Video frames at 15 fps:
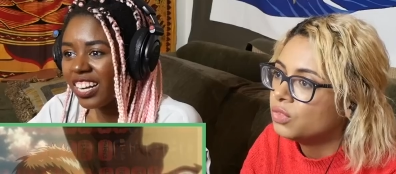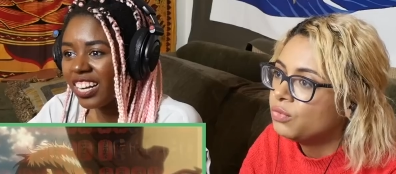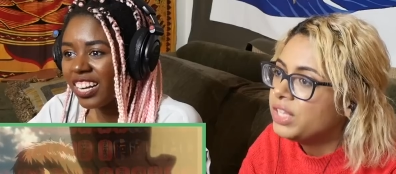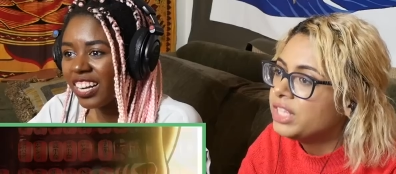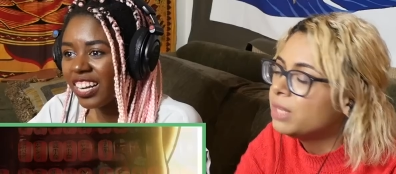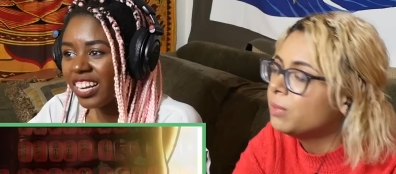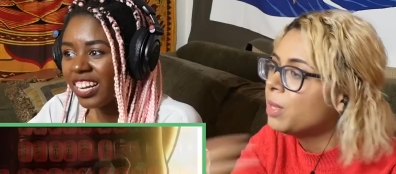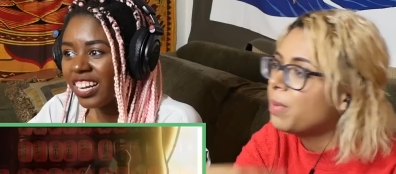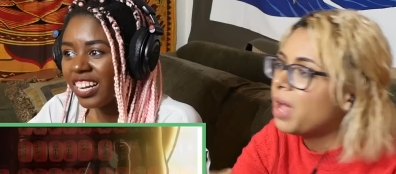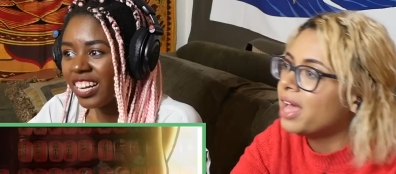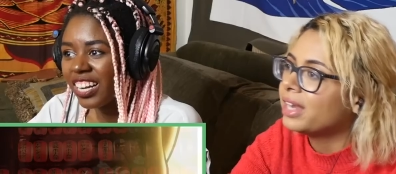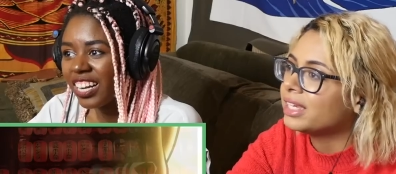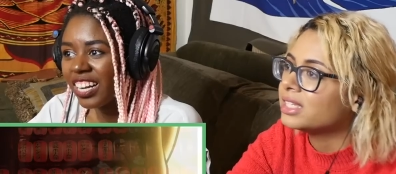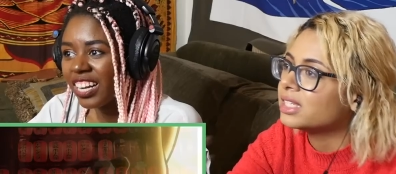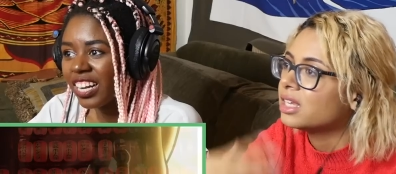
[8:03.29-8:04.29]
Speaker 1: Feed them the
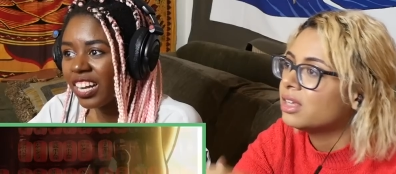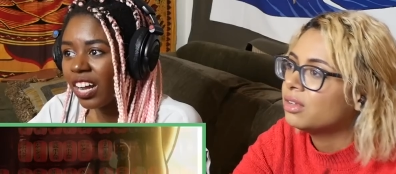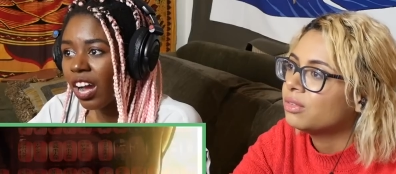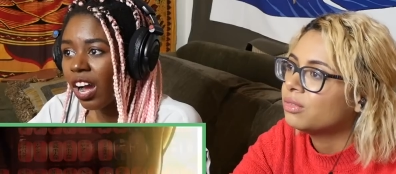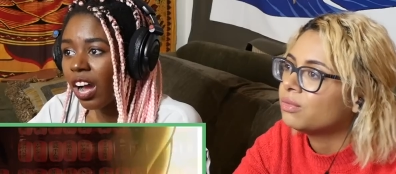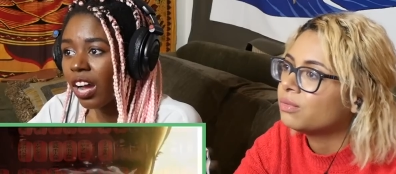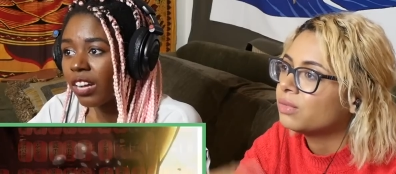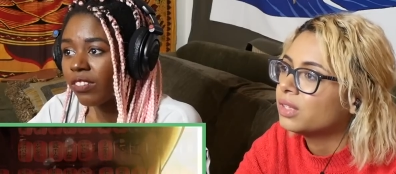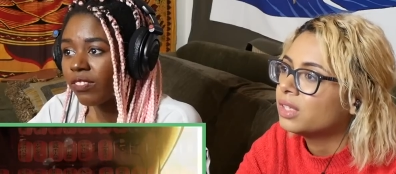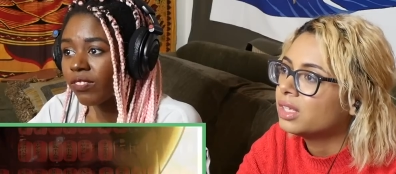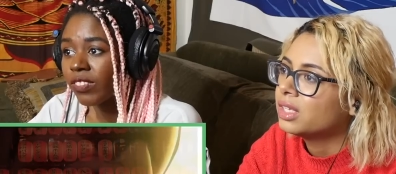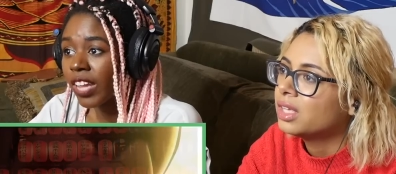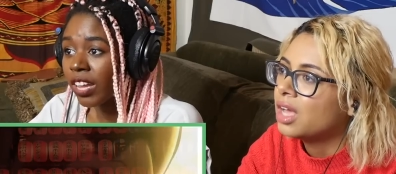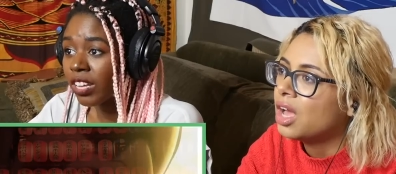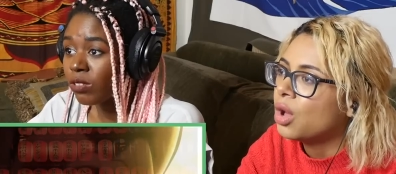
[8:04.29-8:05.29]
bodies.
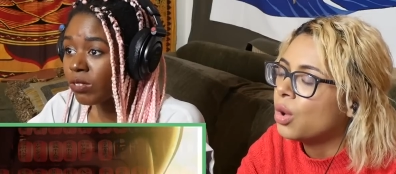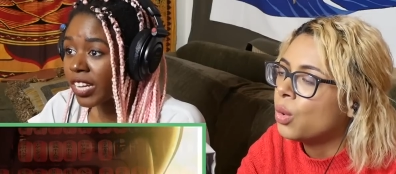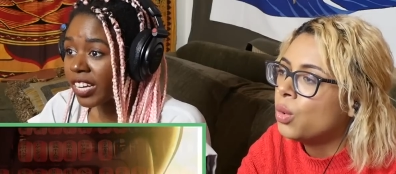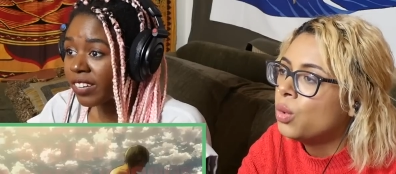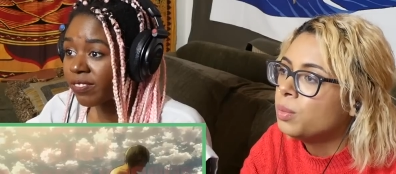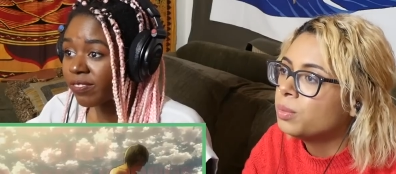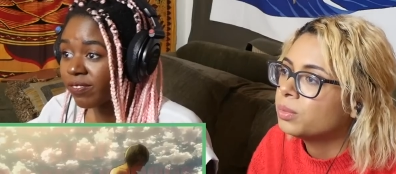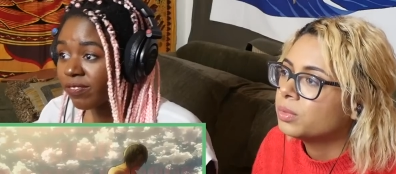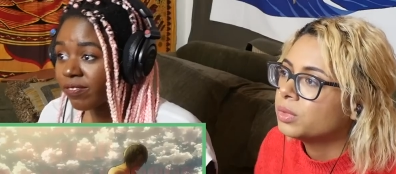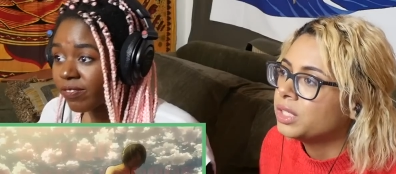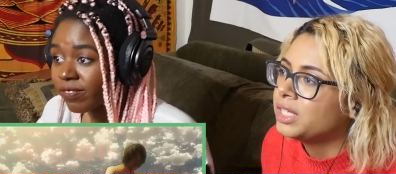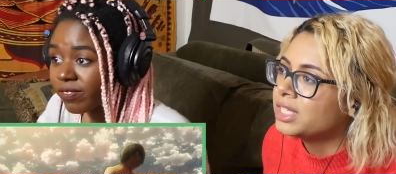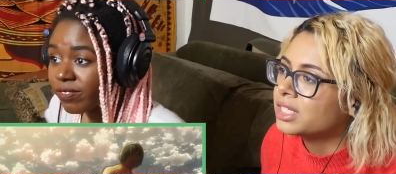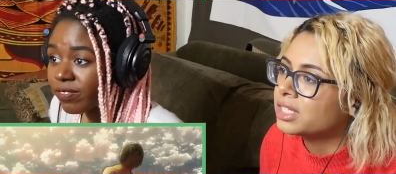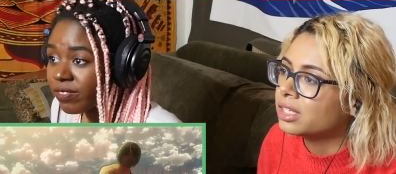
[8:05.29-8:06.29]
Speaker 2: Yeah, you did. Ooh,
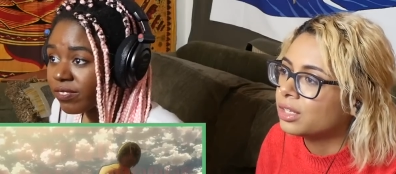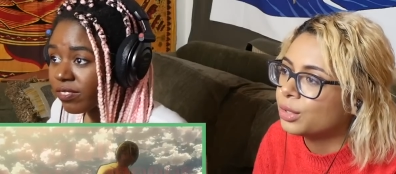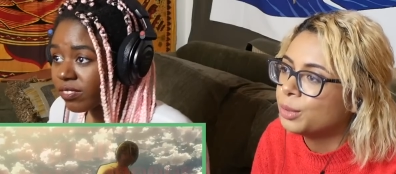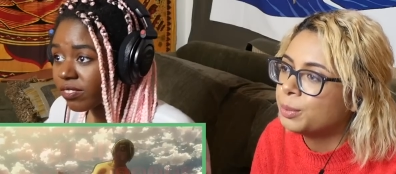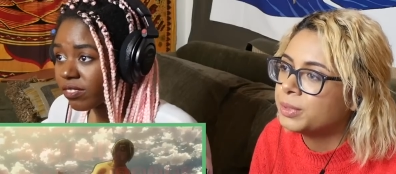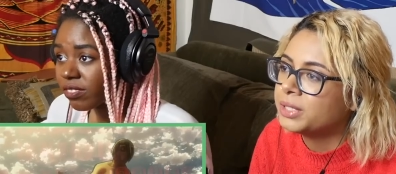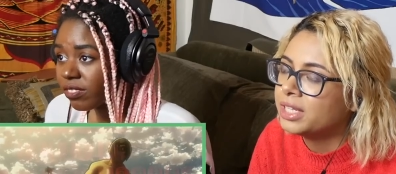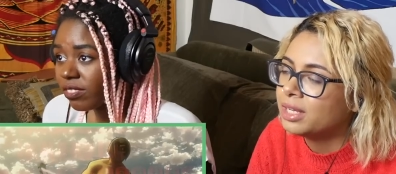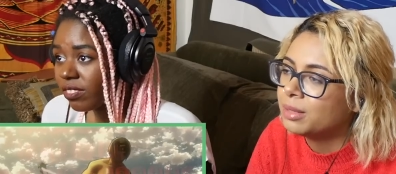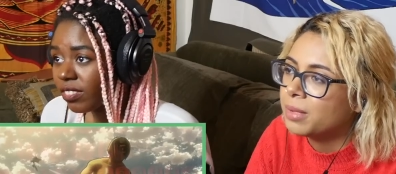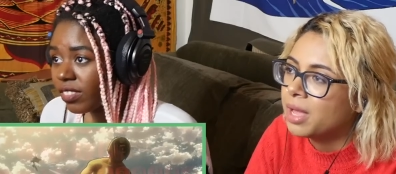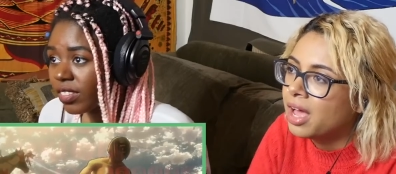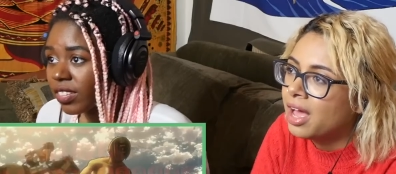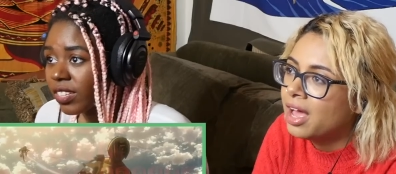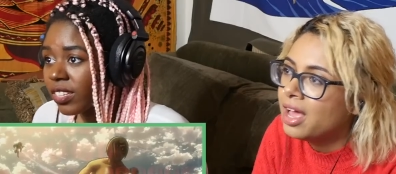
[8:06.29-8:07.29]
Speaker 1: he slurped
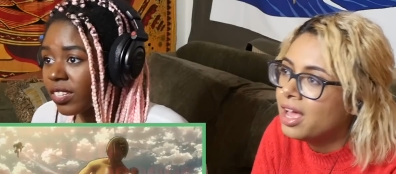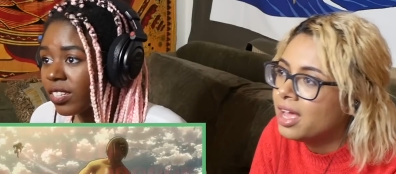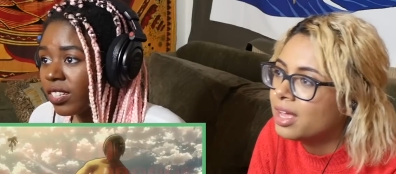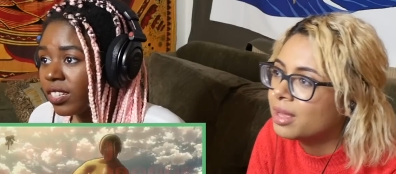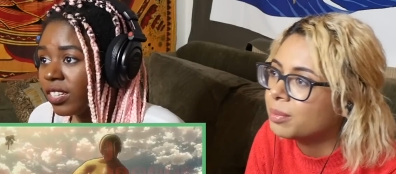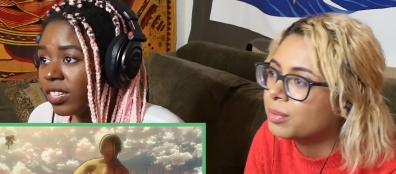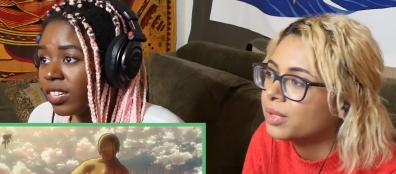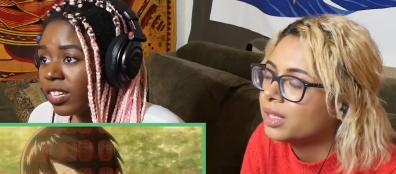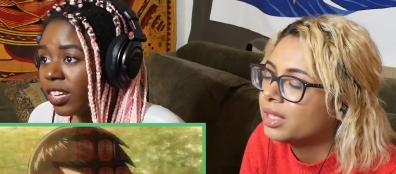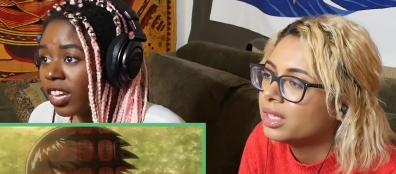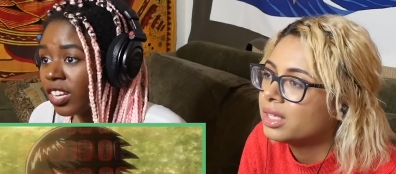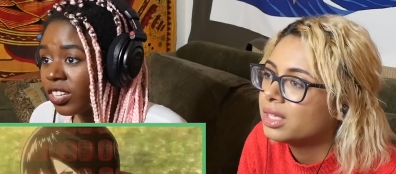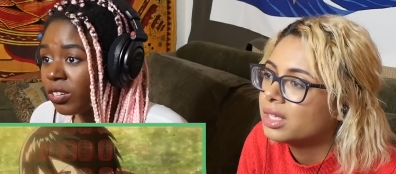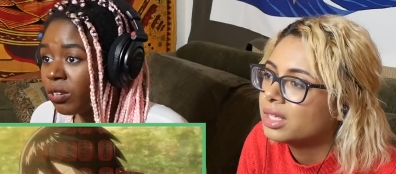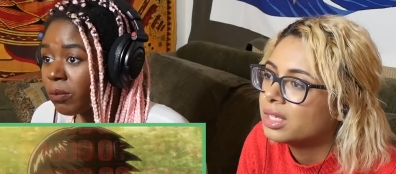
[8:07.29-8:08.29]
him up.
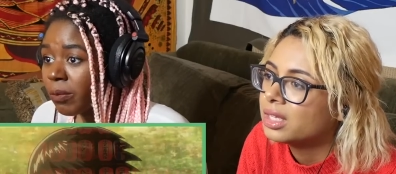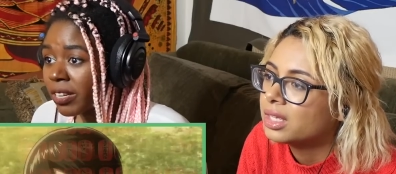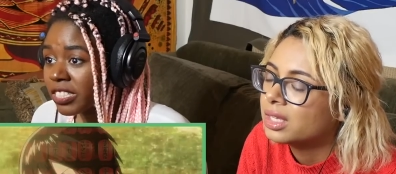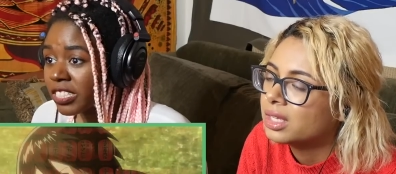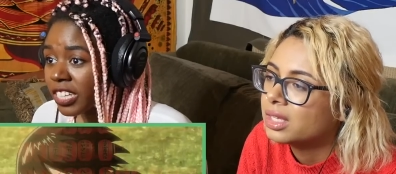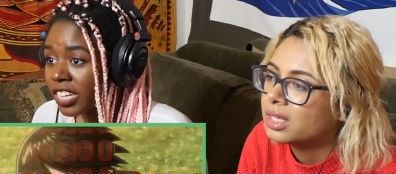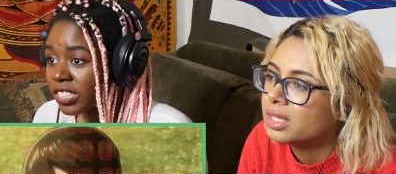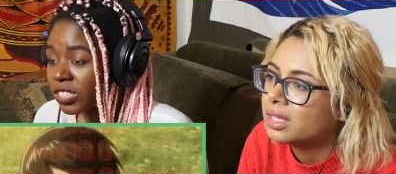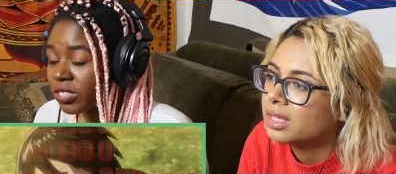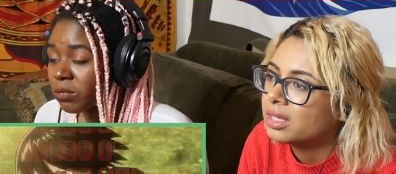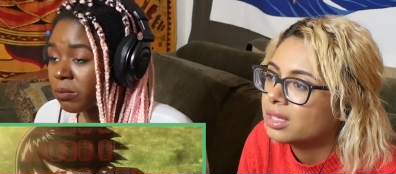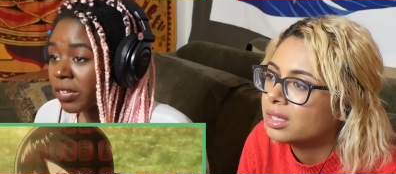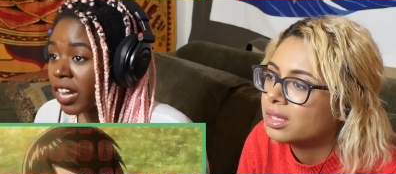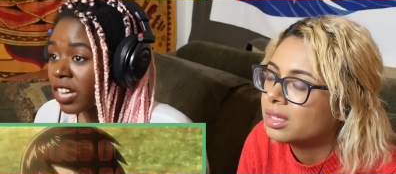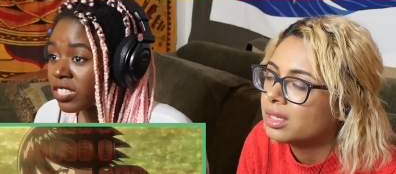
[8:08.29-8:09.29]
Speaker 2: And you about to die too.
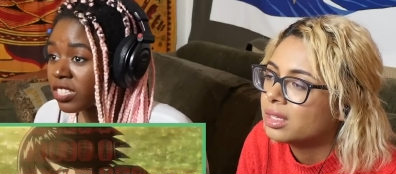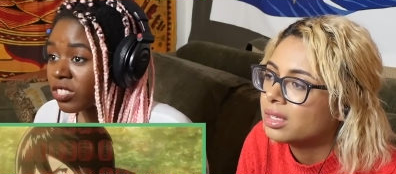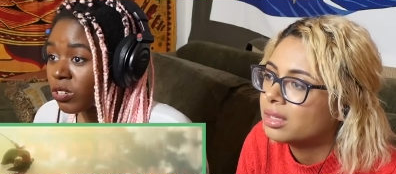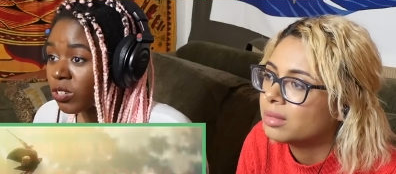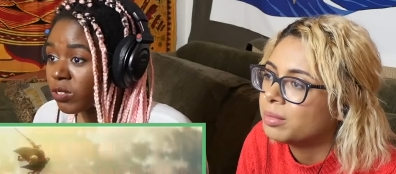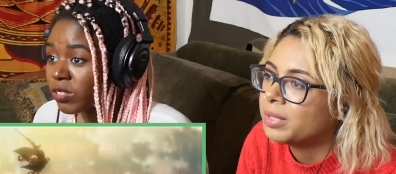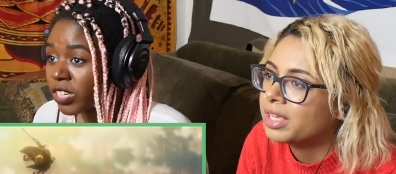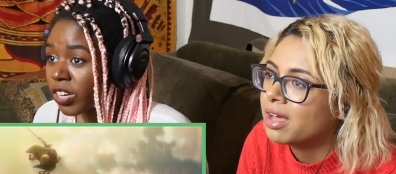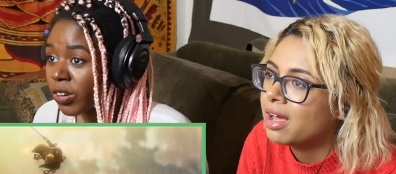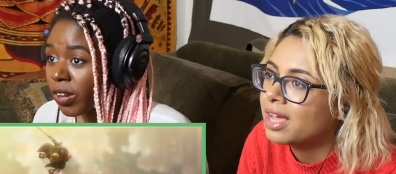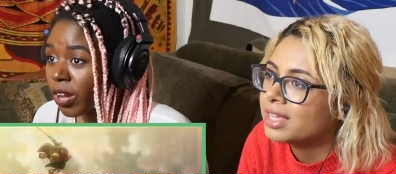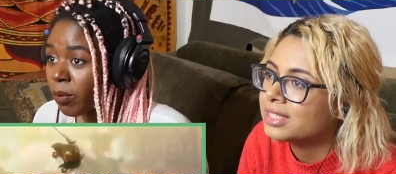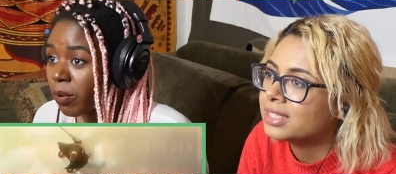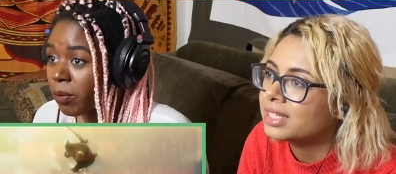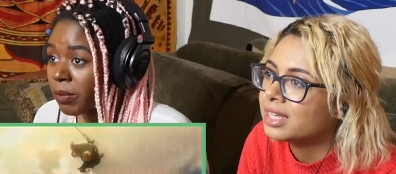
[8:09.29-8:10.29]
Mikasa, don't you Mikasa. dare go
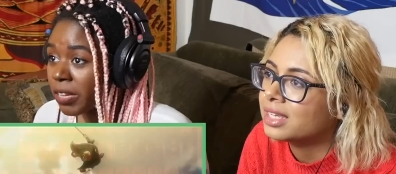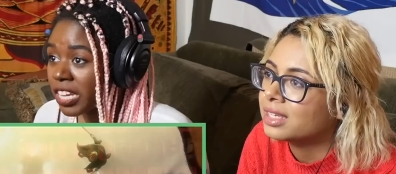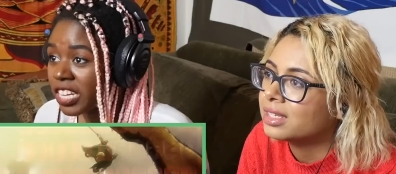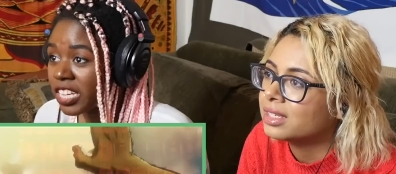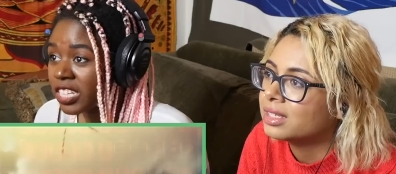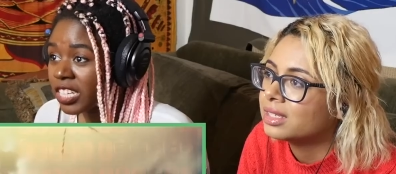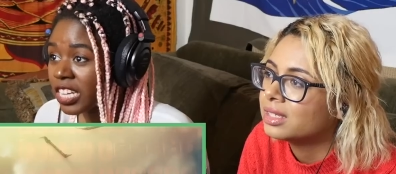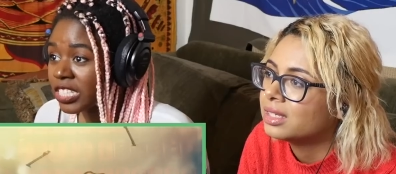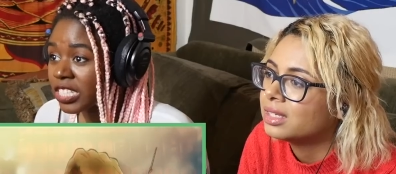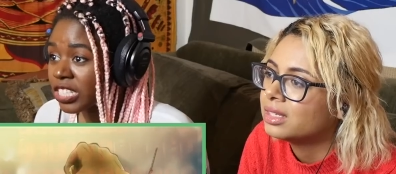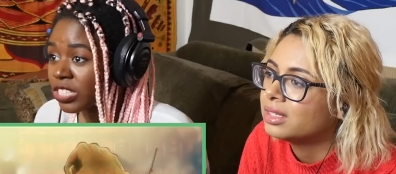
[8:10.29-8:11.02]
help him. He is